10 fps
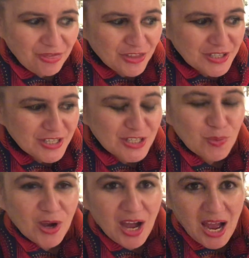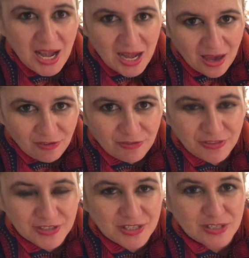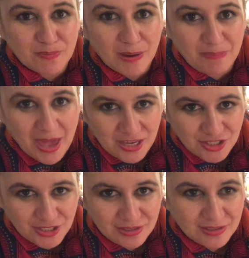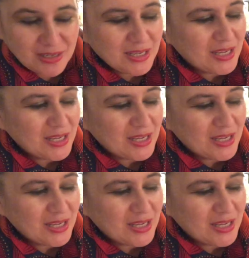This is what I love. This is my passion.